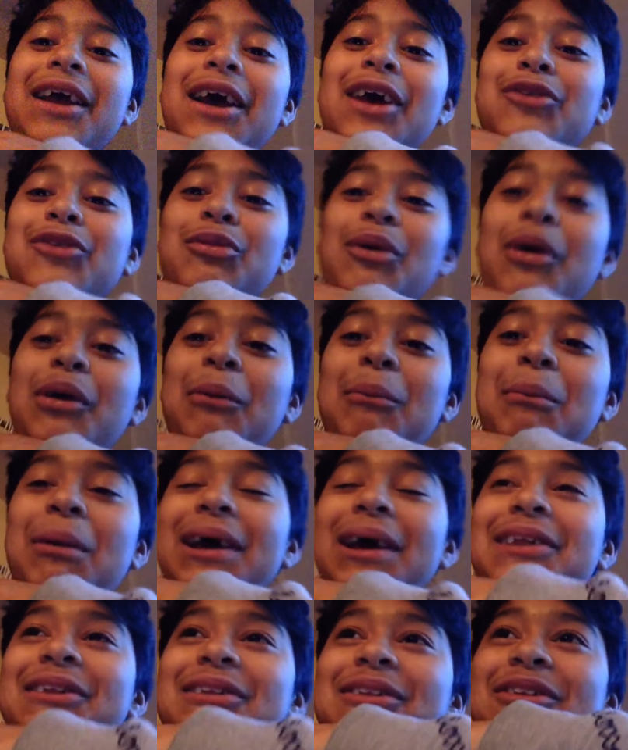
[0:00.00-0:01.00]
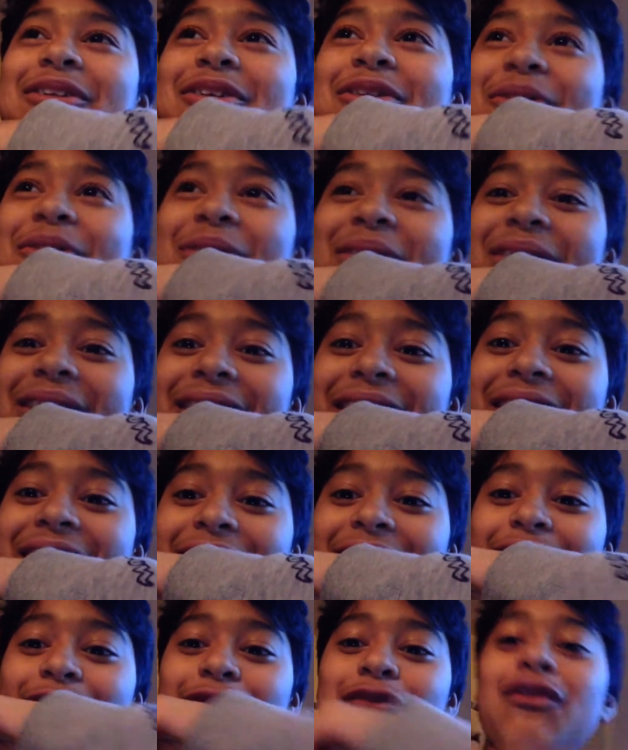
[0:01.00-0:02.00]
Hey guys, welcome back to a
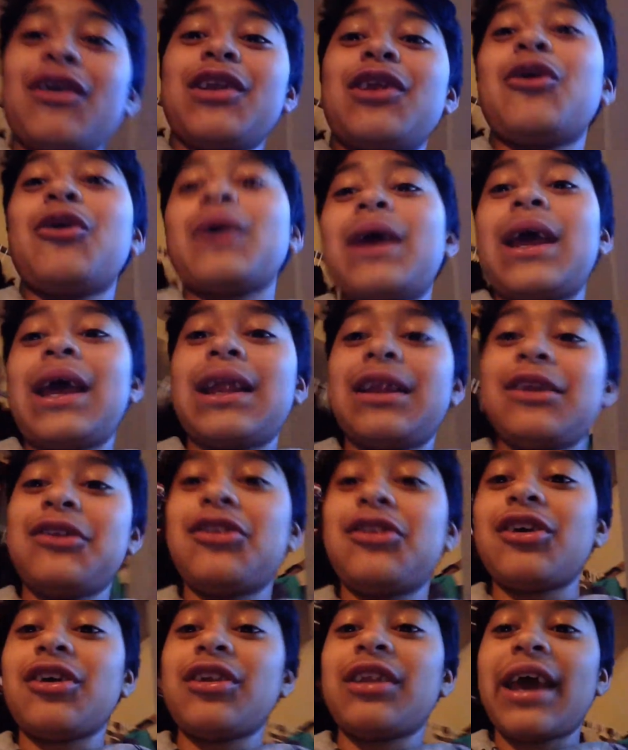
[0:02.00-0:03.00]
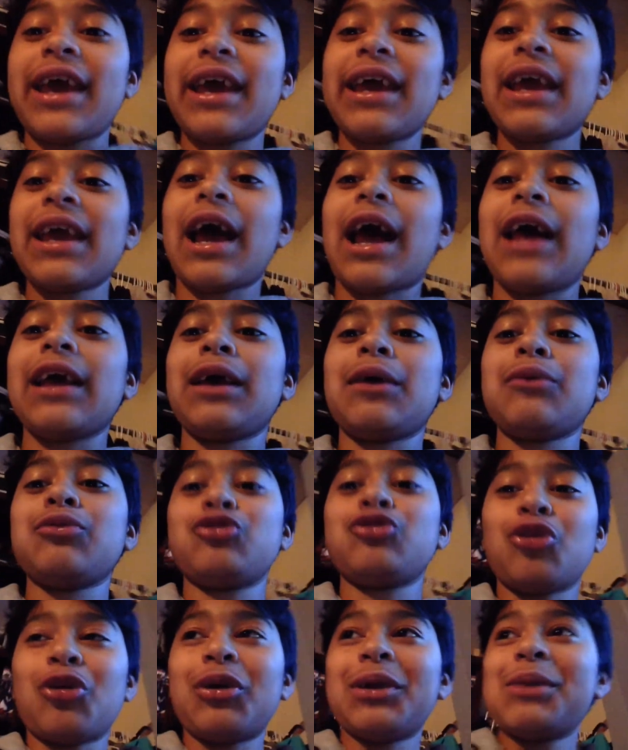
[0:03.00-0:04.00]
video and today I am
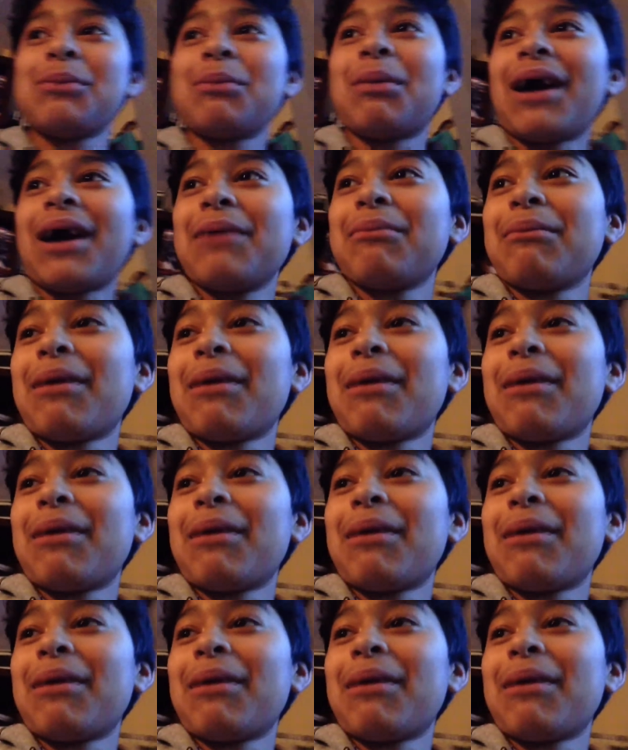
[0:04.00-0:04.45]
joined by